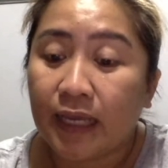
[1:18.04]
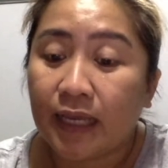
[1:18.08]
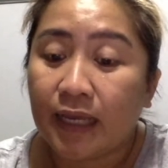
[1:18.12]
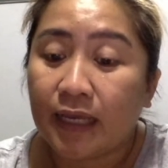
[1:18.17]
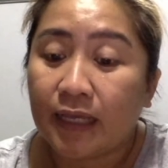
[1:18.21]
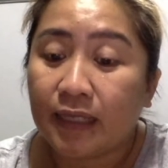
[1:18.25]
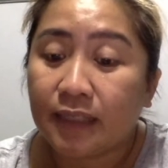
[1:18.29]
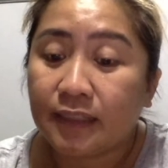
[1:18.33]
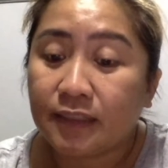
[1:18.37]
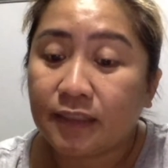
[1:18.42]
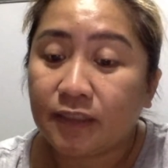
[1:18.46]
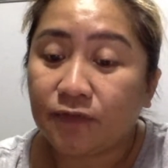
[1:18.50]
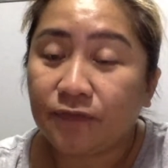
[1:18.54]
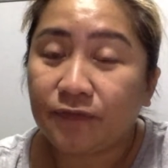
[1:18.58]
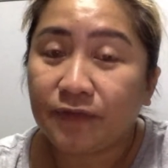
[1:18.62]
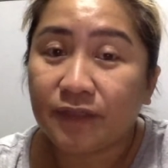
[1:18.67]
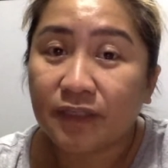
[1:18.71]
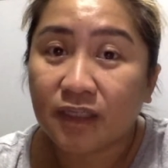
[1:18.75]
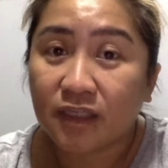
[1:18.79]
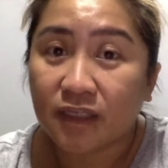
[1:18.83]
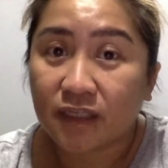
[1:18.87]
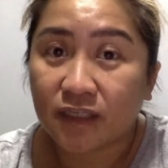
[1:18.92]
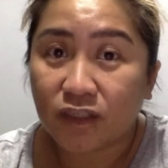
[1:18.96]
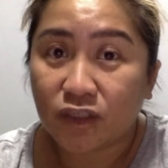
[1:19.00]

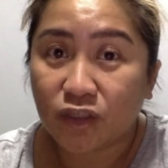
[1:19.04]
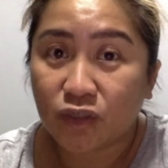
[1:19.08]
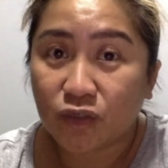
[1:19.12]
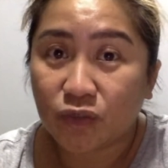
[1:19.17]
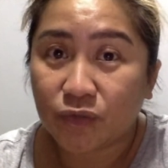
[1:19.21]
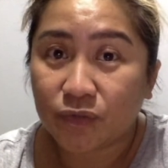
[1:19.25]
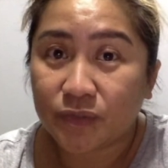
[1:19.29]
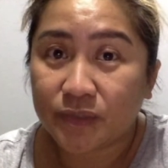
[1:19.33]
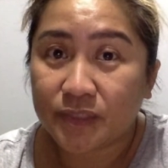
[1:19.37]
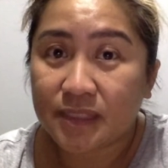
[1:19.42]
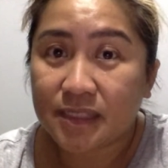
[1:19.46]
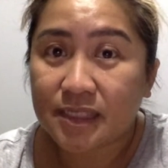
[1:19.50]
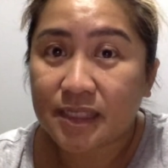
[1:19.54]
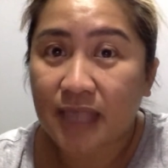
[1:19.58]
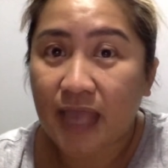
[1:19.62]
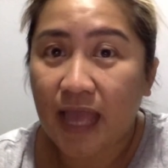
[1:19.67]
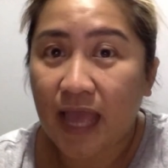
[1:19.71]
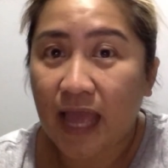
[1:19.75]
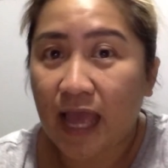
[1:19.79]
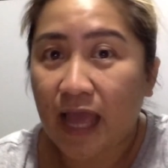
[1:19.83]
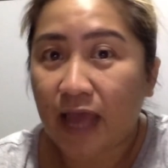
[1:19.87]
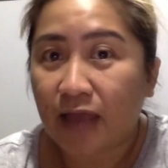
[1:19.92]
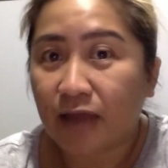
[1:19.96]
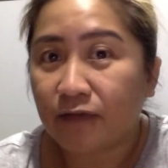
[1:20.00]
Different countries
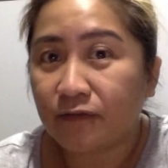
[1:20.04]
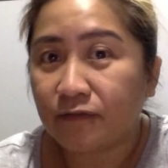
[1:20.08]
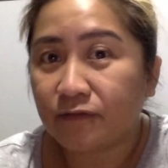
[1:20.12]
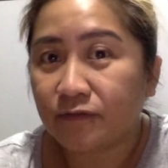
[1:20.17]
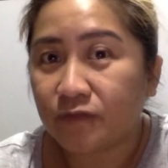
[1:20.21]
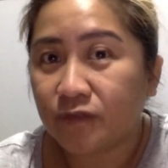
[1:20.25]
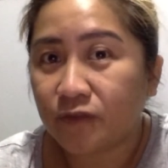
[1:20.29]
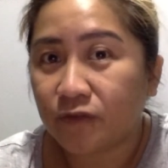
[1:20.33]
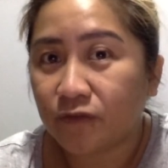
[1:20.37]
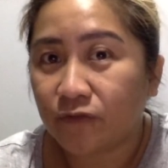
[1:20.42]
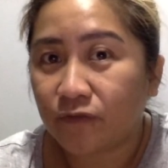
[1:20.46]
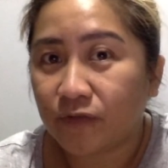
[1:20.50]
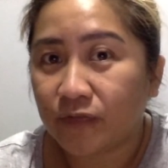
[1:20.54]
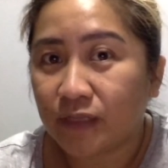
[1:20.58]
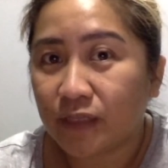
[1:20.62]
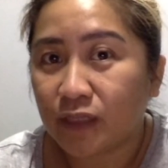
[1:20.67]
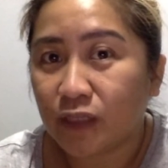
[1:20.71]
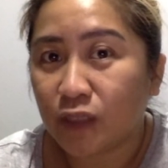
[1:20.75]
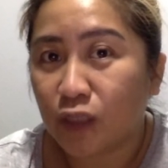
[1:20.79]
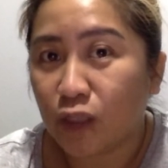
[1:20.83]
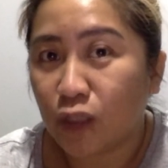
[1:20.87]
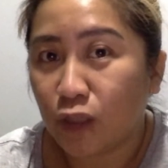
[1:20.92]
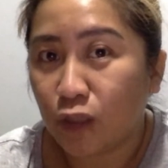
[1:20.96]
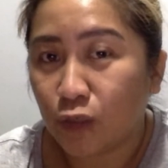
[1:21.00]
have different
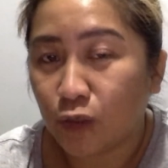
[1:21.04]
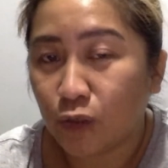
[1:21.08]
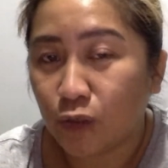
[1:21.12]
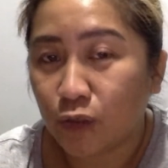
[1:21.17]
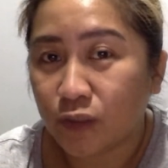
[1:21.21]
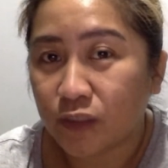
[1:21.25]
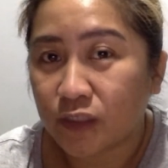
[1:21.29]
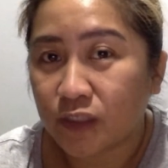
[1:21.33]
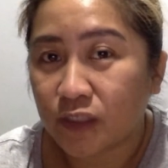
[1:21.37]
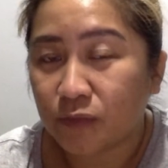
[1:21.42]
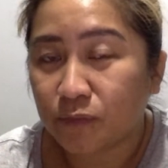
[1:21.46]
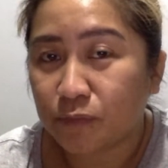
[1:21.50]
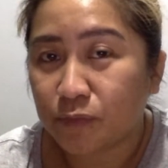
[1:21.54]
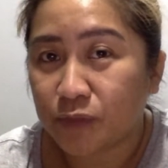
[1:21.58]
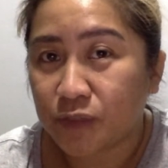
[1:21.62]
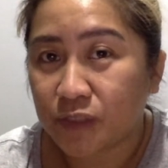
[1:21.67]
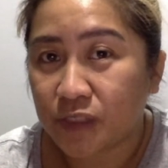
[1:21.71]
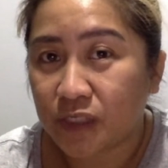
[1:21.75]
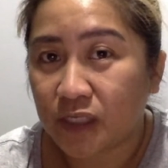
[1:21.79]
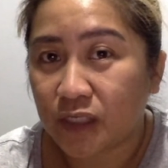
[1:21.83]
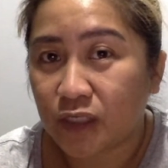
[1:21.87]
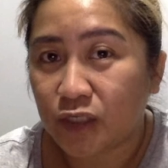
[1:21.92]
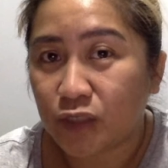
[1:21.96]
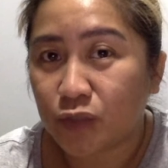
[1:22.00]
laws and
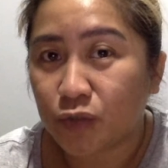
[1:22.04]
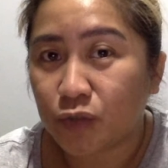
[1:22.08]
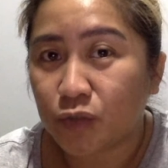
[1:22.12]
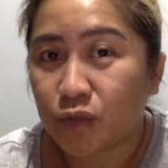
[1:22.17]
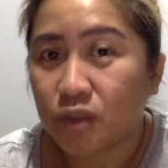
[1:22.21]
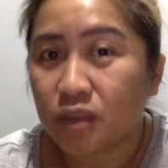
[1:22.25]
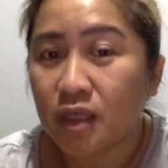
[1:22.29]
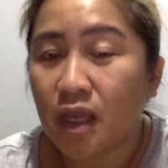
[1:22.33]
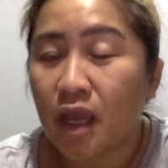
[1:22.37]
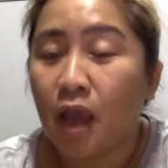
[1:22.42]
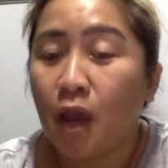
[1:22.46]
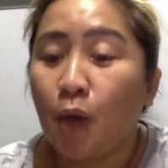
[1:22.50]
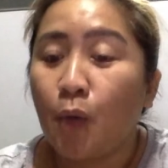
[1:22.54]
procedures.